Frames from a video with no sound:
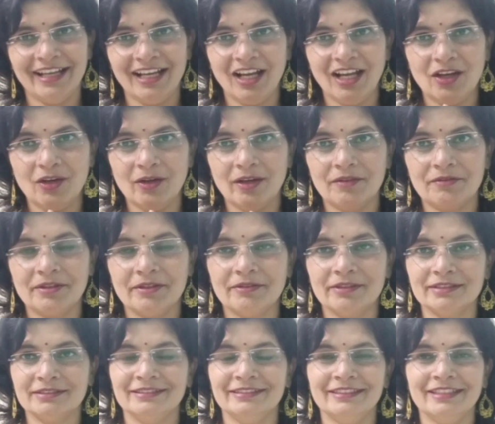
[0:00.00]
Hello
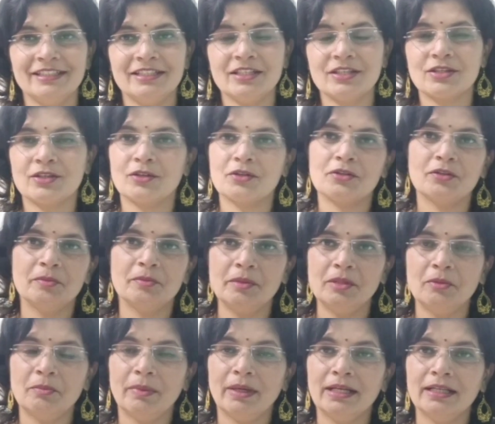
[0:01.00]
everyone, this is Dr.
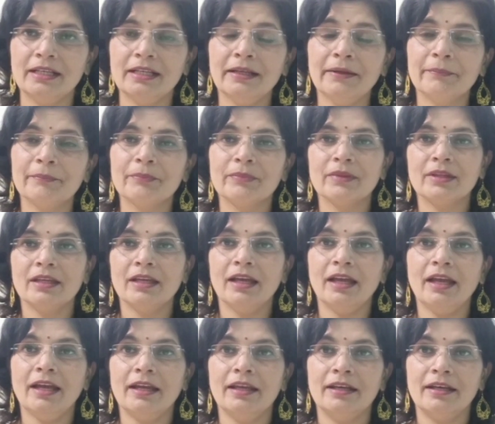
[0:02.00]
Meenu Pandey
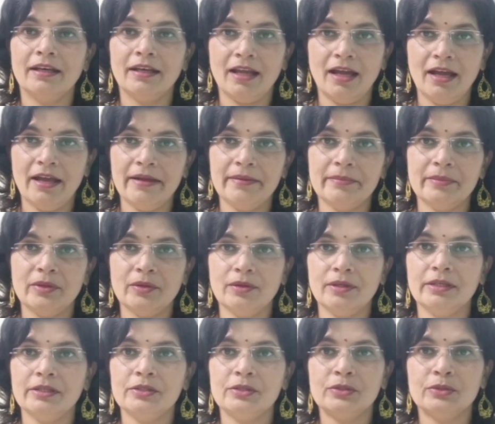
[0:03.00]
and I am
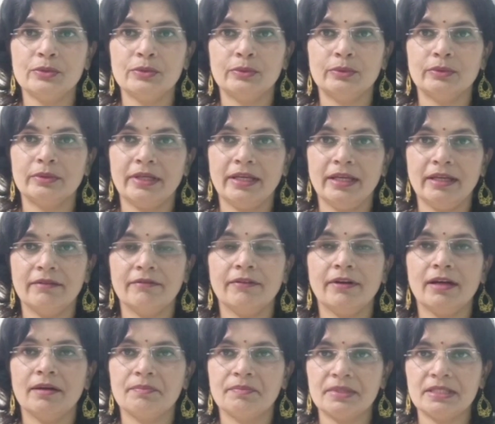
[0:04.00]
going to give
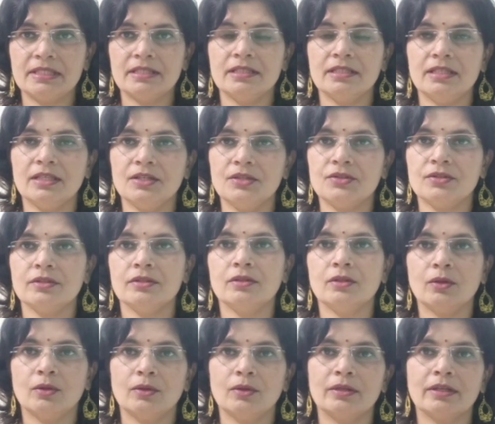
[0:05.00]
a
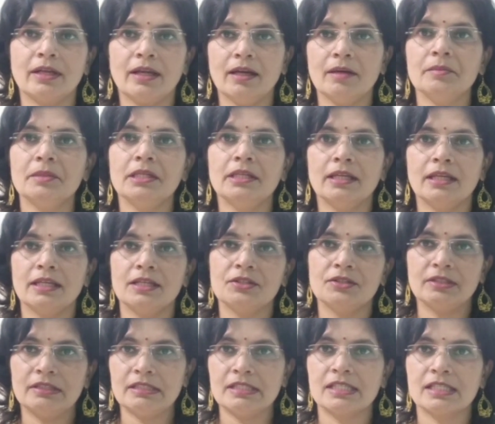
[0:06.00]
presentation on
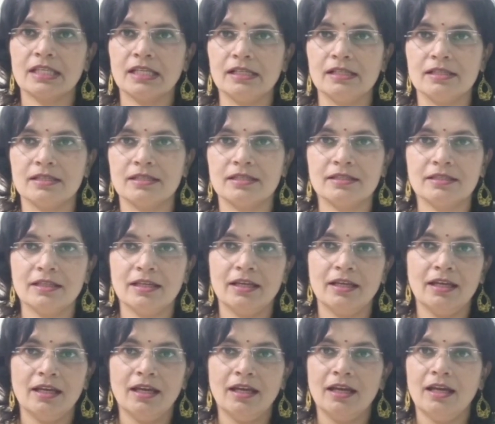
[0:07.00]
communication skills.
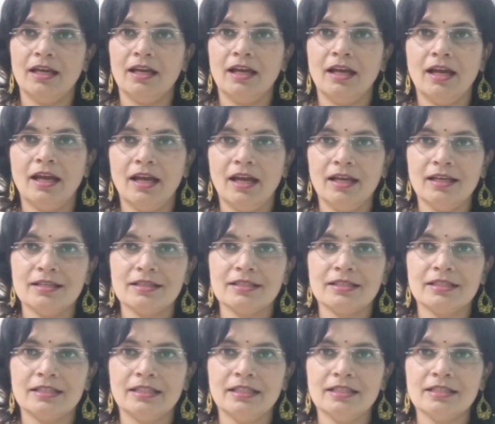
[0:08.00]

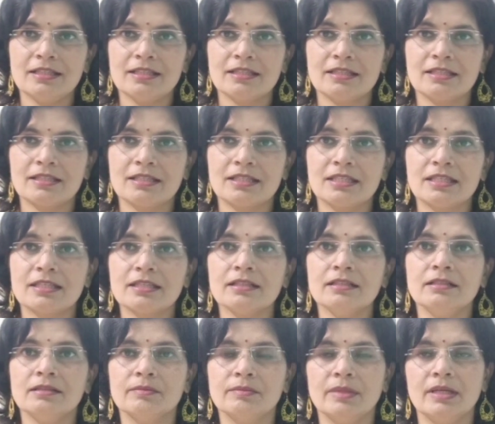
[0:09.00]
As this
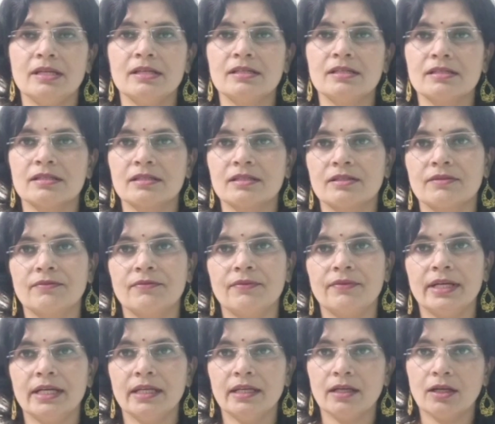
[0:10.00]
term is
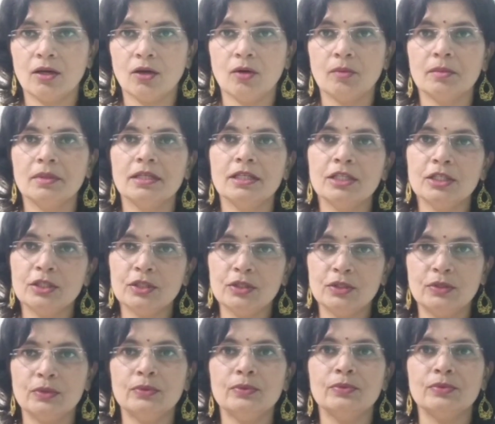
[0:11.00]
very commonly
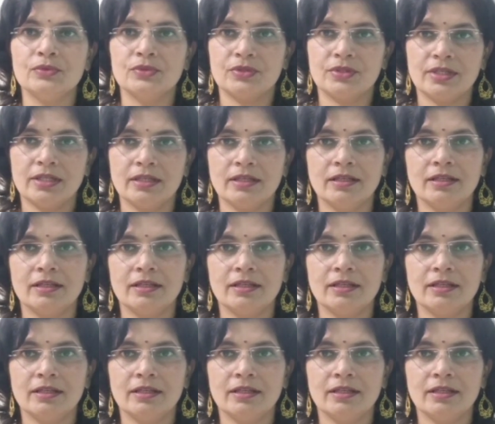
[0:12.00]
used,